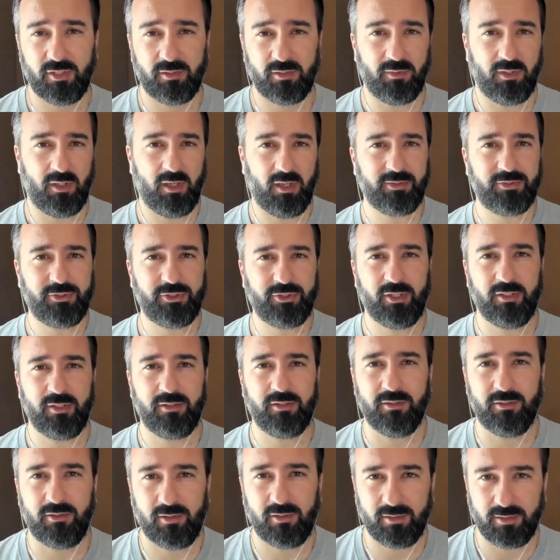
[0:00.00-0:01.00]
I'm a lecturer at
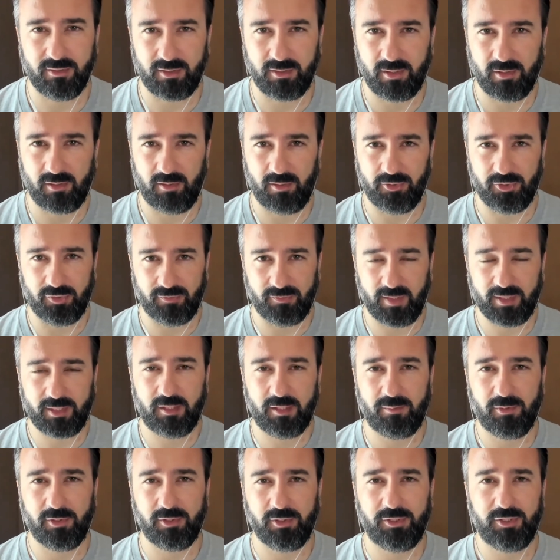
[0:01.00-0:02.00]
the Northern College of
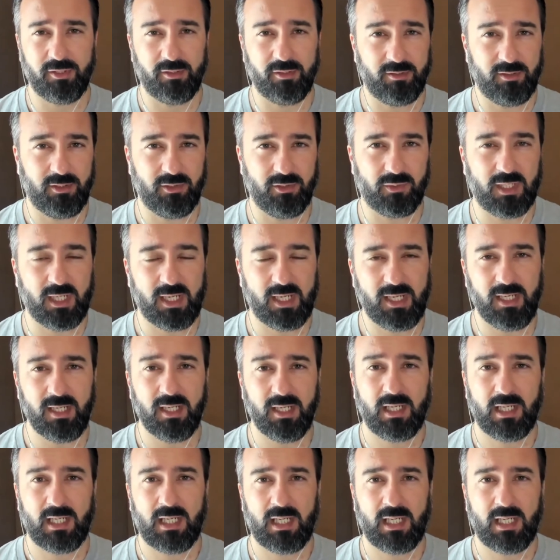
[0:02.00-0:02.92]
Acupuncture in the UK,